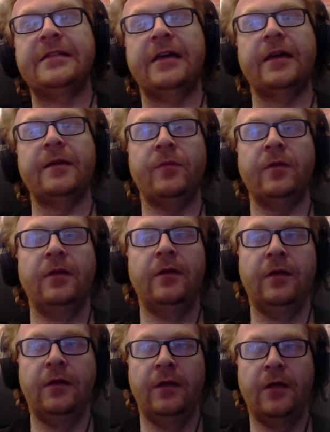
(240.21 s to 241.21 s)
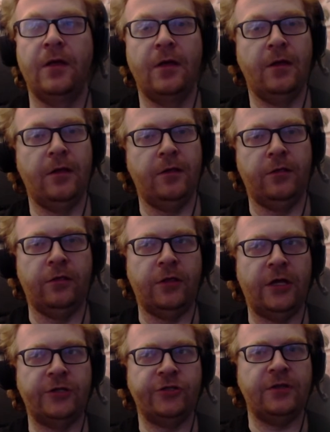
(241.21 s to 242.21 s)
time.
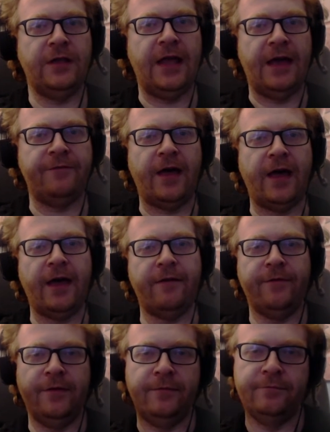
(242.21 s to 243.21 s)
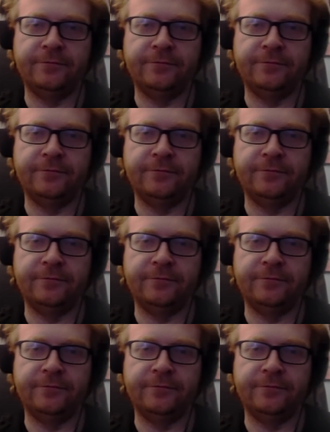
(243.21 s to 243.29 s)
Logical high five.